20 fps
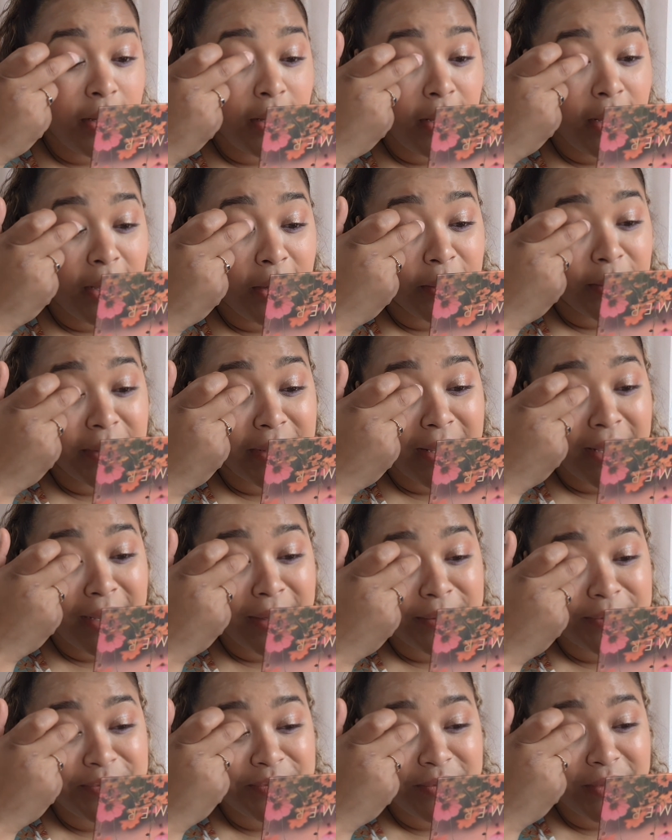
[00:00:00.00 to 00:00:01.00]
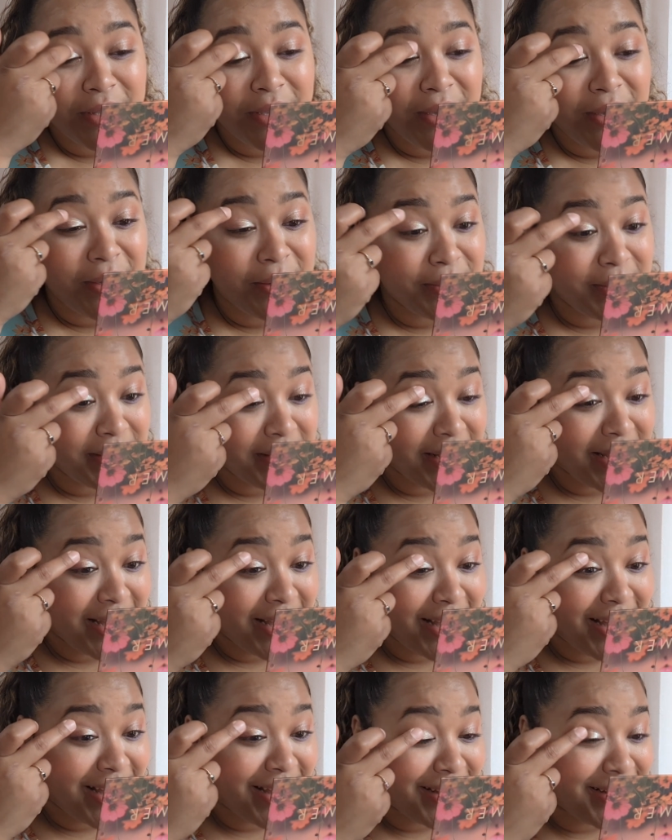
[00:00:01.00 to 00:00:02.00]
Oh yeah. Oh
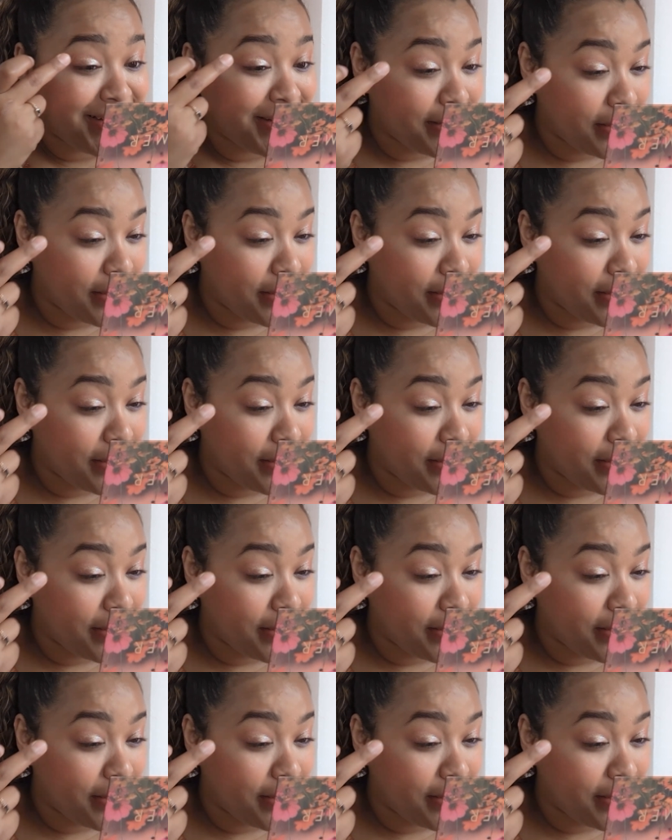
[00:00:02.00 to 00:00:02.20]
yeah.